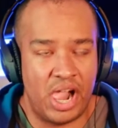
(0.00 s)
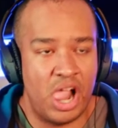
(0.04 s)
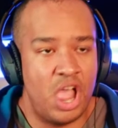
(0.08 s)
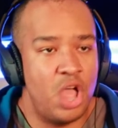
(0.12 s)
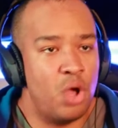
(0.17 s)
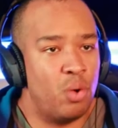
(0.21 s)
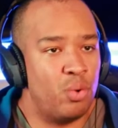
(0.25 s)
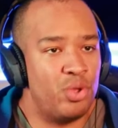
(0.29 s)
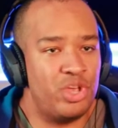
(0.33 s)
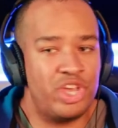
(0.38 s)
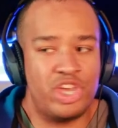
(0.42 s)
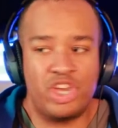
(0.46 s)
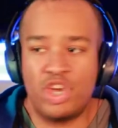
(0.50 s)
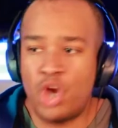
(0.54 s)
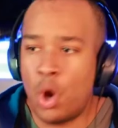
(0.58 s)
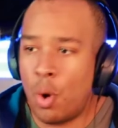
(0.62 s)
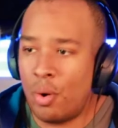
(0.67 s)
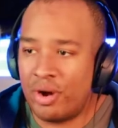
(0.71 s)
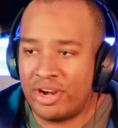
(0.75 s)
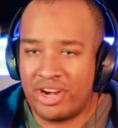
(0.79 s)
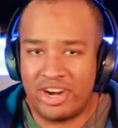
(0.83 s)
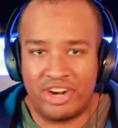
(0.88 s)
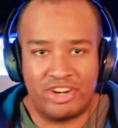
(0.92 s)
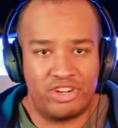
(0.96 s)
Well, you can go in
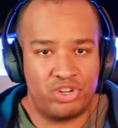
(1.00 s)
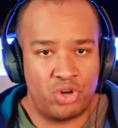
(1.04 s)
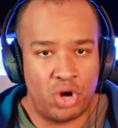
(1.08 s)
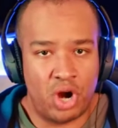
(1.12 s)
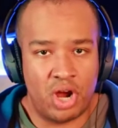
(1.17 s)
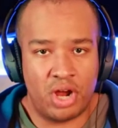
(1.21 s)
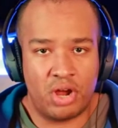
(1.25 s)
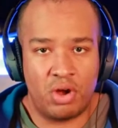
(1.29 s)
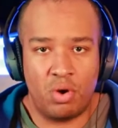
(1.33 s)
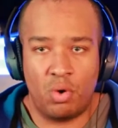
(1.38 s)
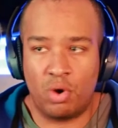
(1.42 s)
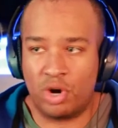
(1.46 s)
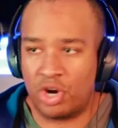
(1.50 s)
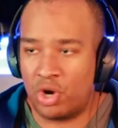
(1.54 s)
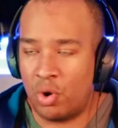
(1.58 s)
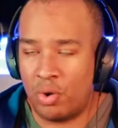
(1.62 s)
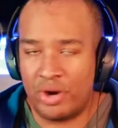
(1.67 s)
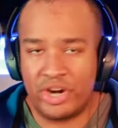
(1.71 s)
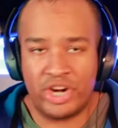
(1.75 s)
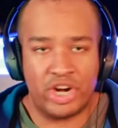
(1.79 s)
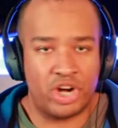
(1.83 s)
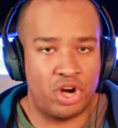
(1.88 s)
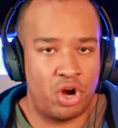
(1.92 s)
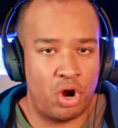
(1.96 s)
your truck or go in your
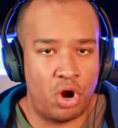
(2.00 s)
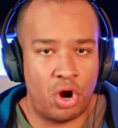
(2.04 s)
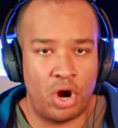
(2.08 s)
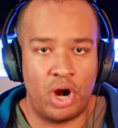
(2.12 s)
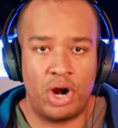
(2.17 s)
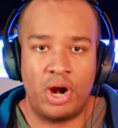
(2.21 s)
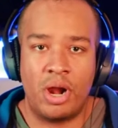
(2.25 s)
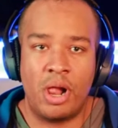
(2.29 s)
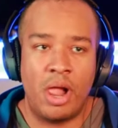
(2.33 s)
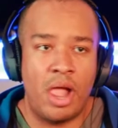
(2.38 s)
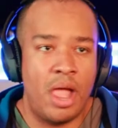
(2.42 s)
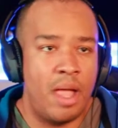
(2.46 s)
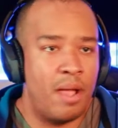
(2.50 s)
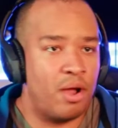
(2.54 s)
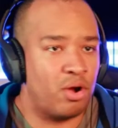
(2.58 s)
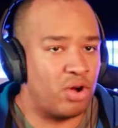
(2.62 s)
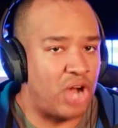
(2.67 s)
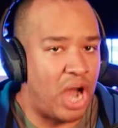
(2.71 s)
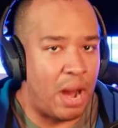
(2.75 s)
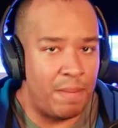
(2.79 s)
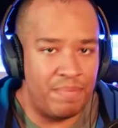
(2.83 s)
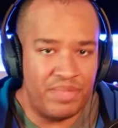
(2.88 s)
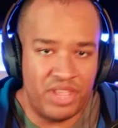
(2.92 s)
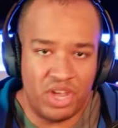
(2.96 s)
car,
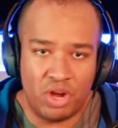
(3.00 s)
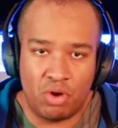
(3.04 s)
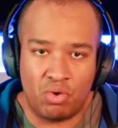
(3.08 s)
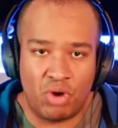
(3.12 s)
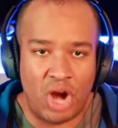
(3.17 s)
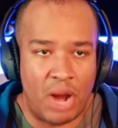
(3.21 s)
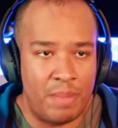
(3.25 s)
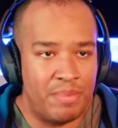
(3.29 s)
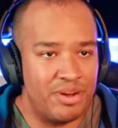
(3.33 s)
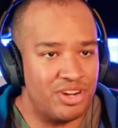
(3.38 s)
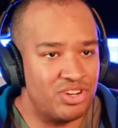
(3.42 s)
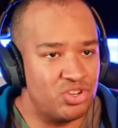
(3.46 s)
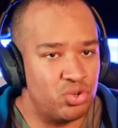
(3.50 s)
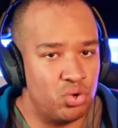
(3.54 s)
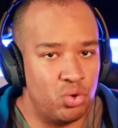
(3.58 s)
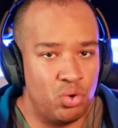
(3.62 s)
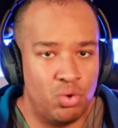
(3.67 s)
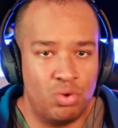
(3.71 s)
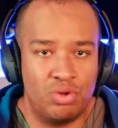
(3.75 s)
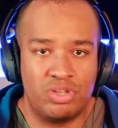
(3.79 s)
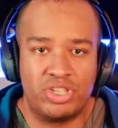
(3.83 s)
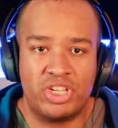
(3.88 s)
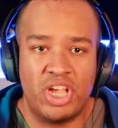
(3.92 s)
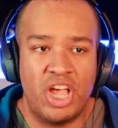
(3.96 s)
grab the grab your
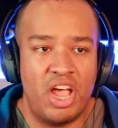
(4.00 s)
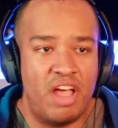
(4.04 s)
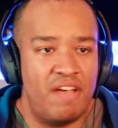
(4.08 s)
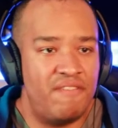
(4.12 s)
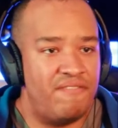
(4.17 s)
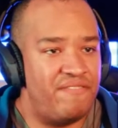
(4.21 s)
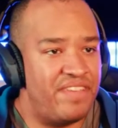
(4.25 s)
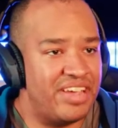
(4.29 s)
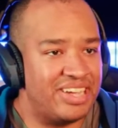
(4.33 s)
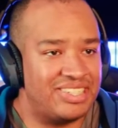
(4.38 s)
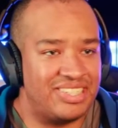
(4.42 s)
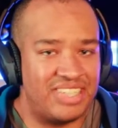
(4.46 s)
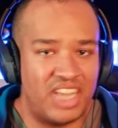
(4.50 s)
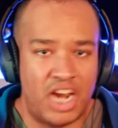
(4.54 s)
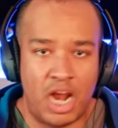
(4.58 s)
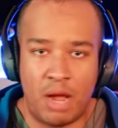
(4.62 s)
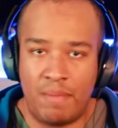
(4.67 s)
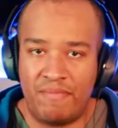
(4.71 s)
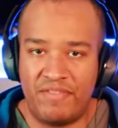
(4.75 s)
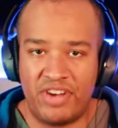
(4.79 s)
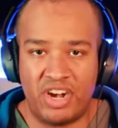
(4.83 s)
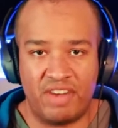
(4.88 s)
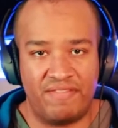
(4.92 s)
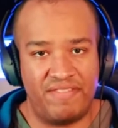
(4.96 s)
tools, fix it up for
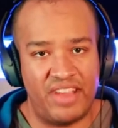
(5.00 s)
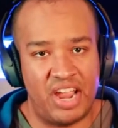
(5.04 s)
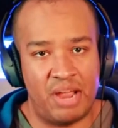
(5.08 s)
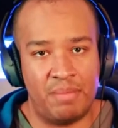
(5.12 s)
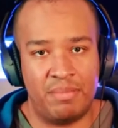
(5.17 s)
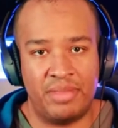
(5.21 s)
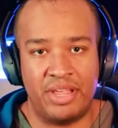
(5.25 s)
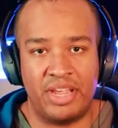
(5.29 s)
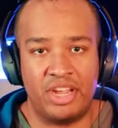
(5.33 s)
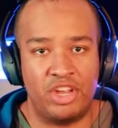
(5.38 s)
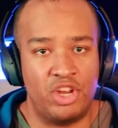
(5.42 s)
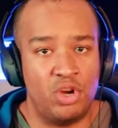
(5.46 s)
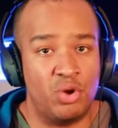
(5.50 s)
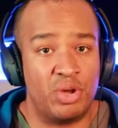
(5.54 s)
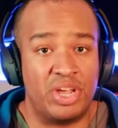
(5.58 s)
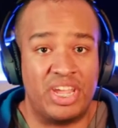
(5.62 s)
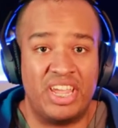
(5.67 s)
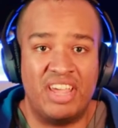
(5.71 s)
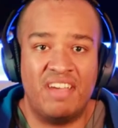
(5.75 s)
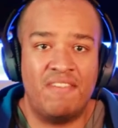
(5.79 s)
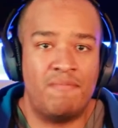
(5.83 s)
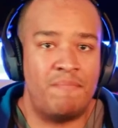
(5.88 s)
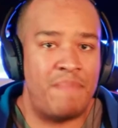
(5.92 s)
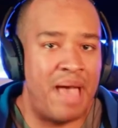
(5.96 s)
your family, you know,
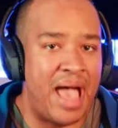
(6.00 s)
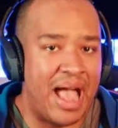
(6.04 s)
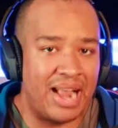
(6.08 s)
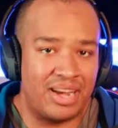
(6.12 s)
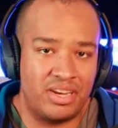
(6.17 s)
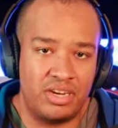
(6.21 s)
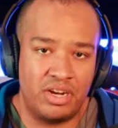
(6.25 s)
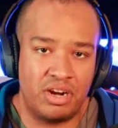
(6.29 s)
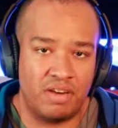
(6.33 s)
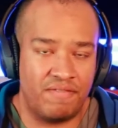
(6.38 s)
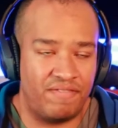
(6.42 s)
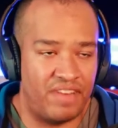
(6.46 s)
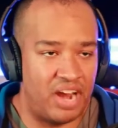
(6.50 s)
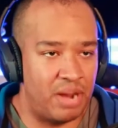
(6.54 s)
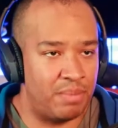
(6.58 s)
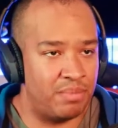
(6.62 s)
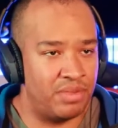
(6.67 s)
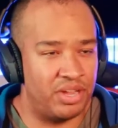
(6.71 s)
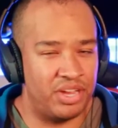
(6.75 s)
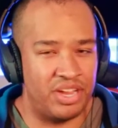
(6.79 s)
give back to your family.